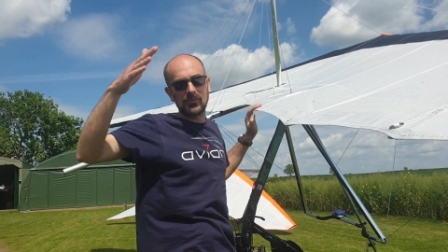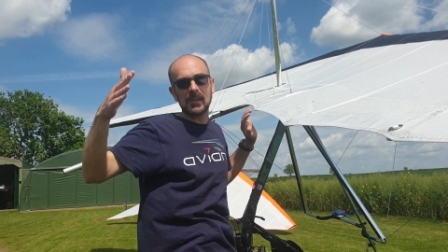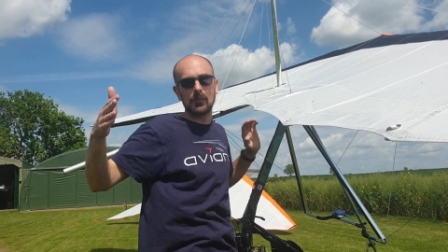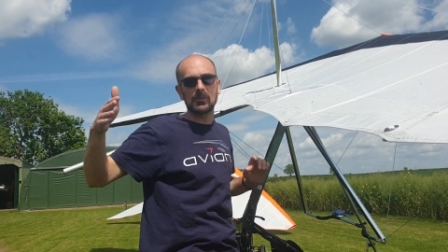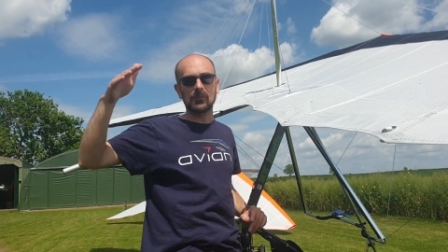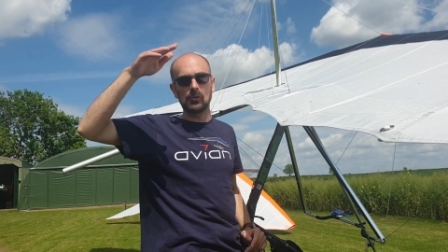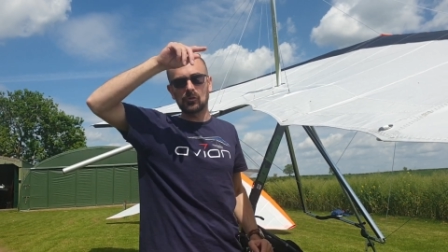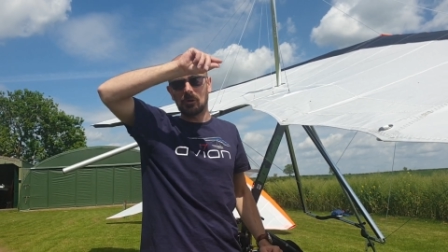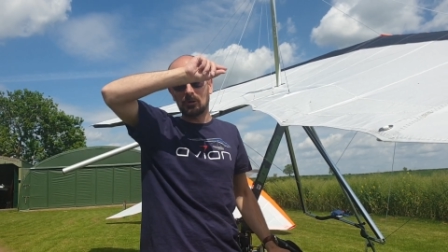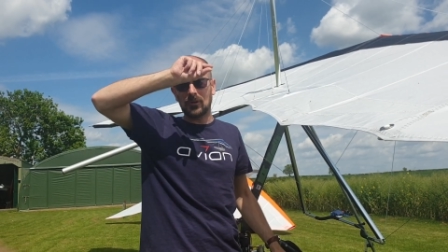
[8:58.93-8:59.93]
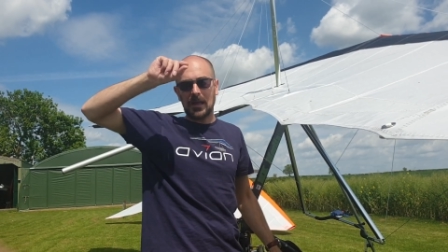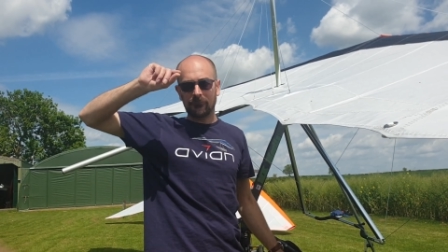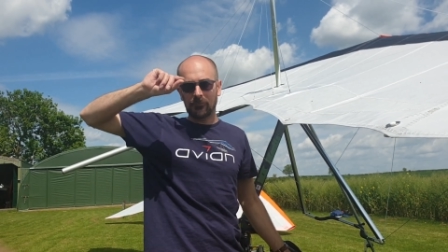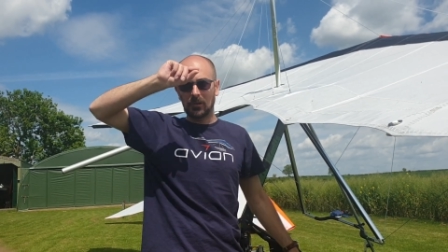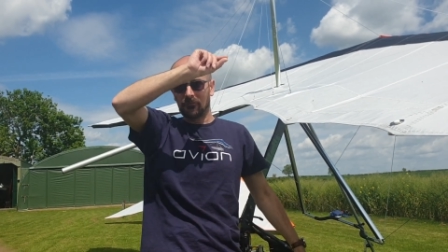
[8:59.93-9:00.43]
the tips, if you drew a
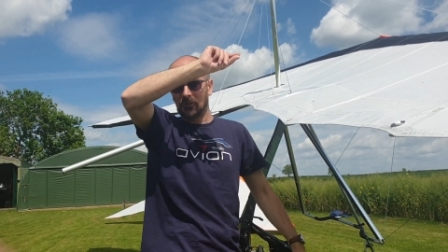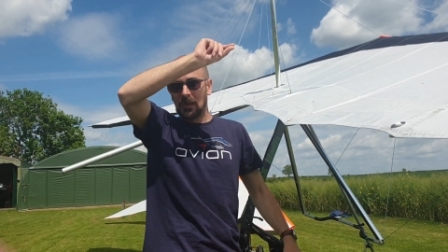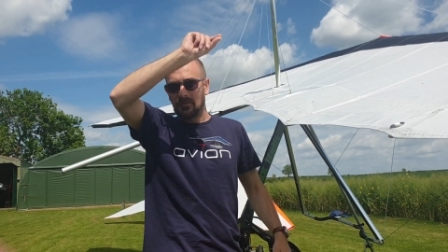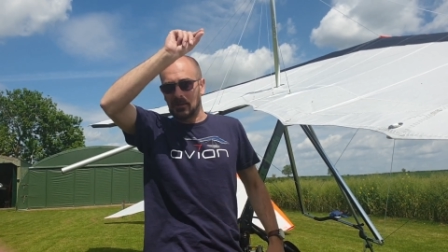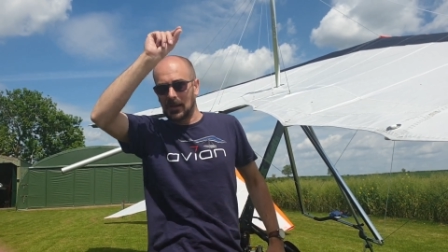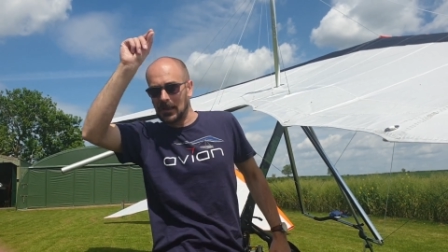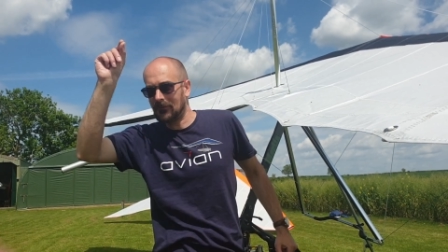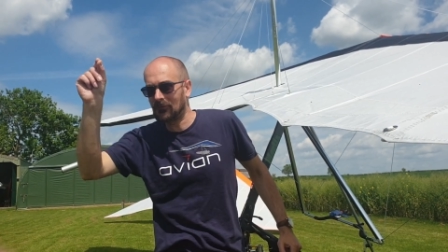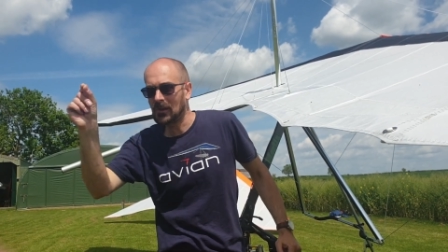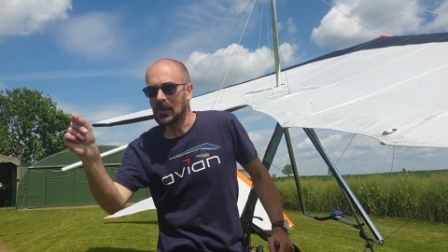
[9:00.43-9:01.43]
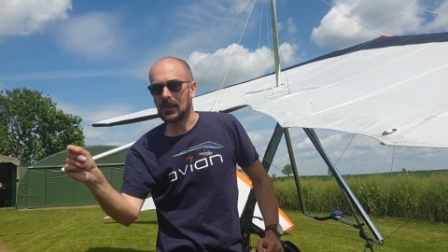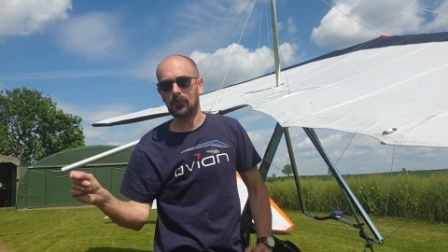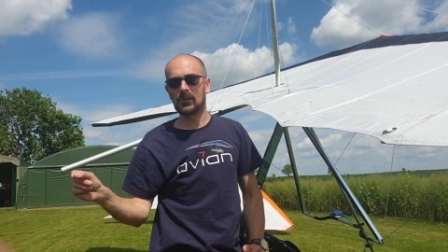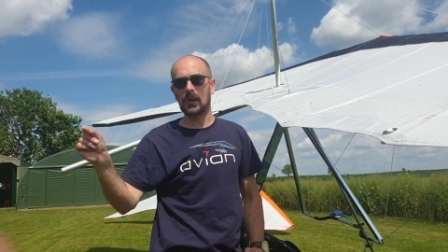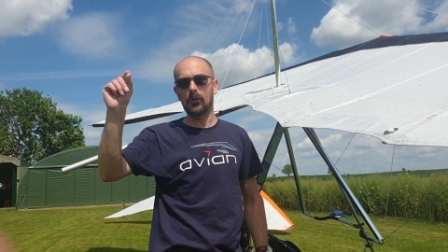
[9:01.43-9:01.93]
graph of the lift,
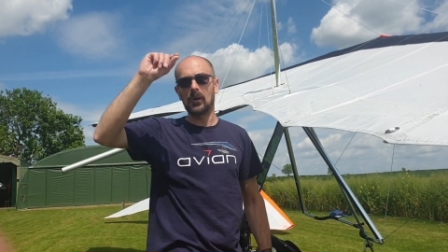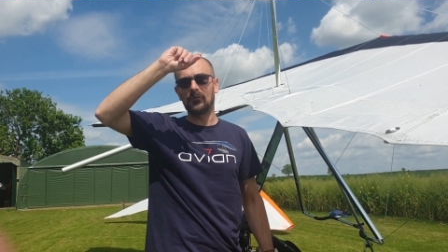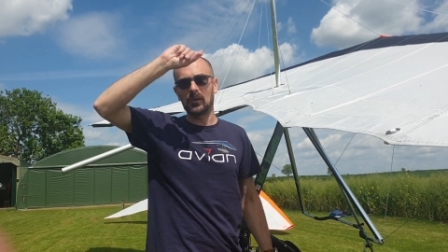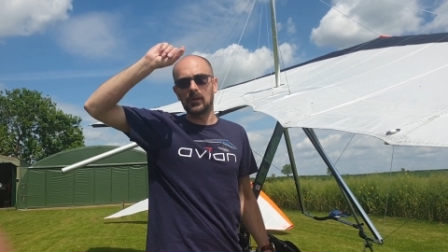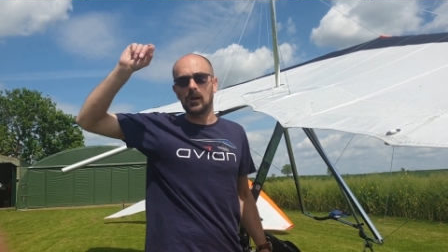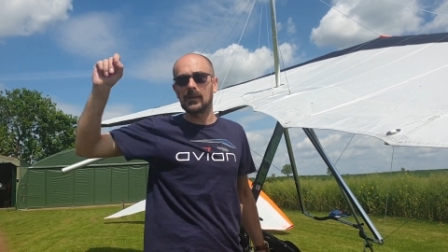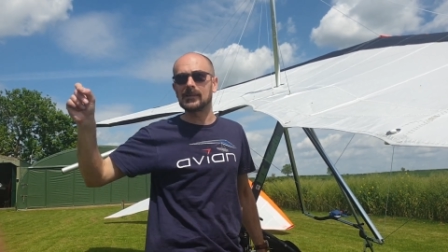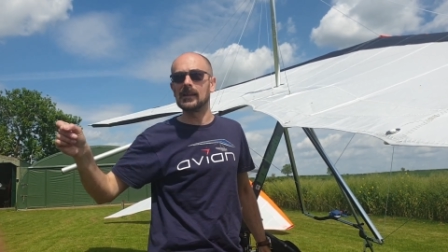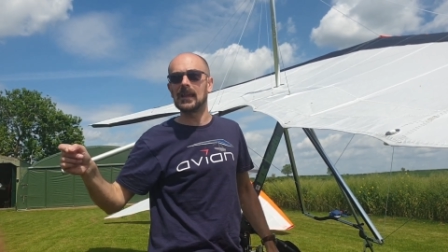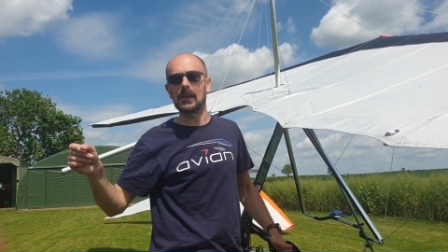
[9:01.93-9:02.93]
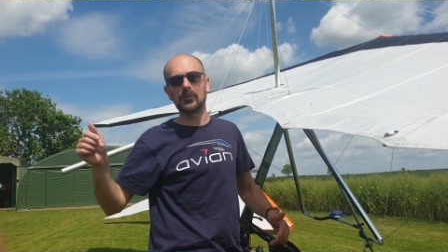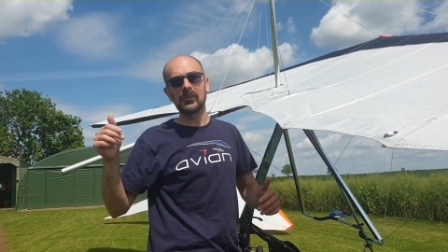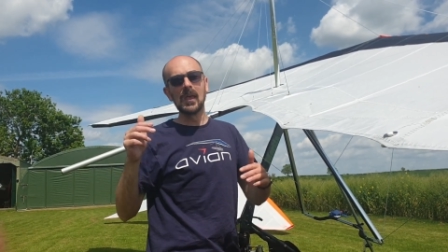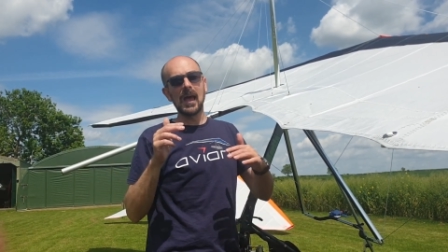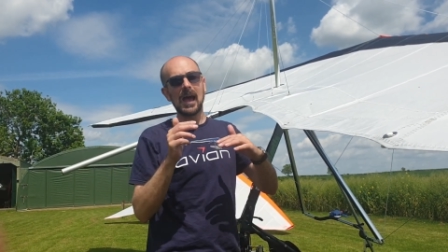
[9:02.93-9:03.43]
it would go off in a nice
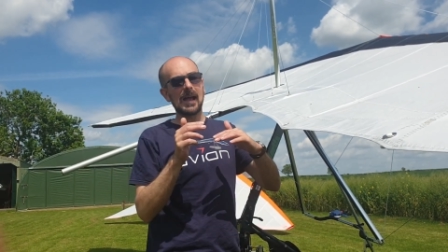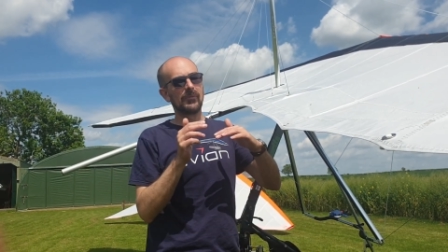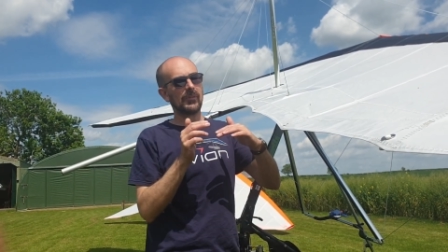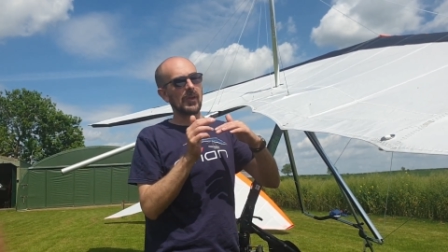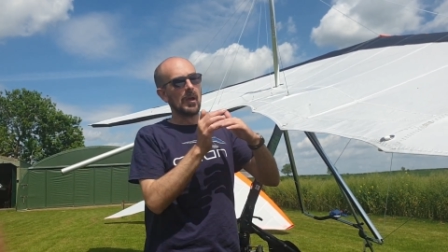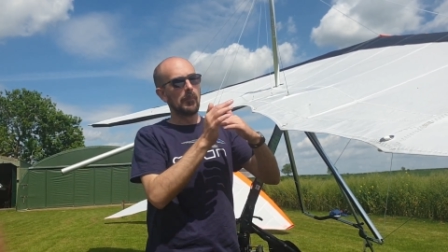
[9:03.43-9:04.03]
ellipse. And